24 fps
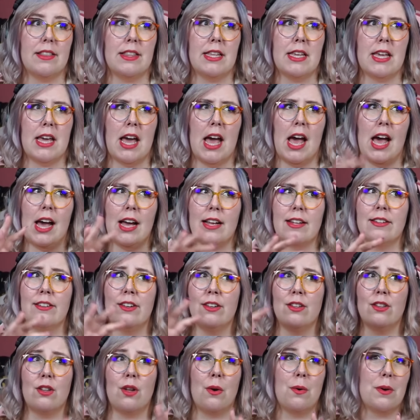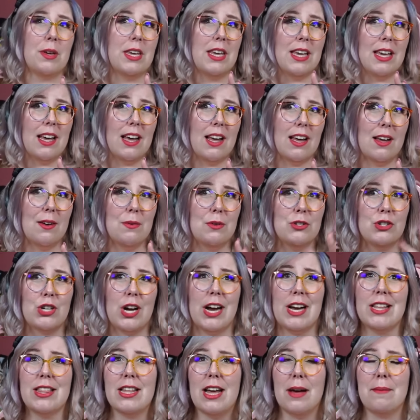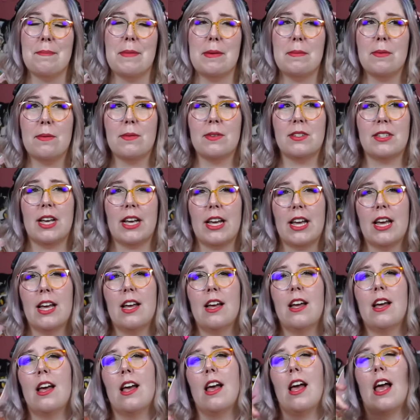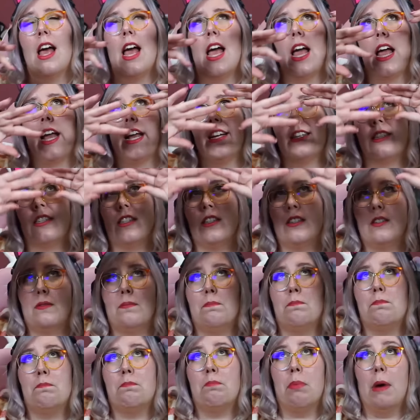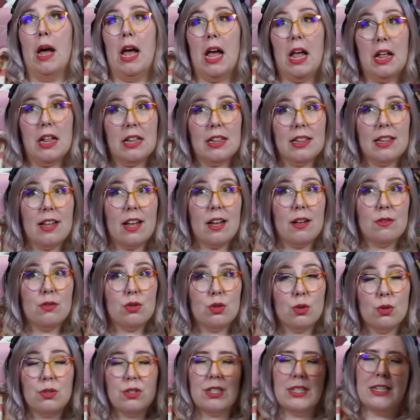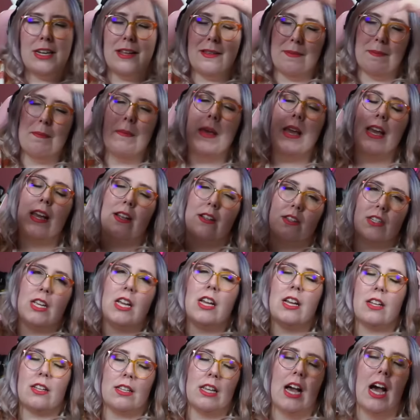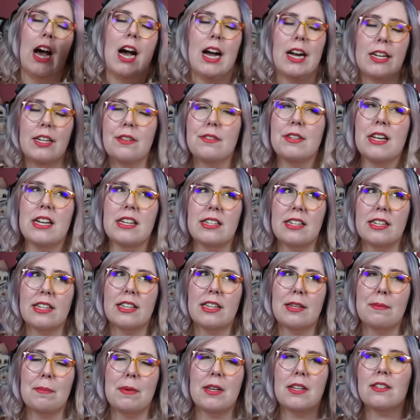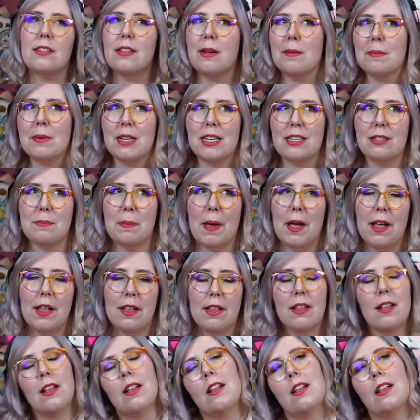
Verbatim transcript: The Acnologia, which I thought maybe was like a spell of sorts, and it may kind of technically be a summoning spell,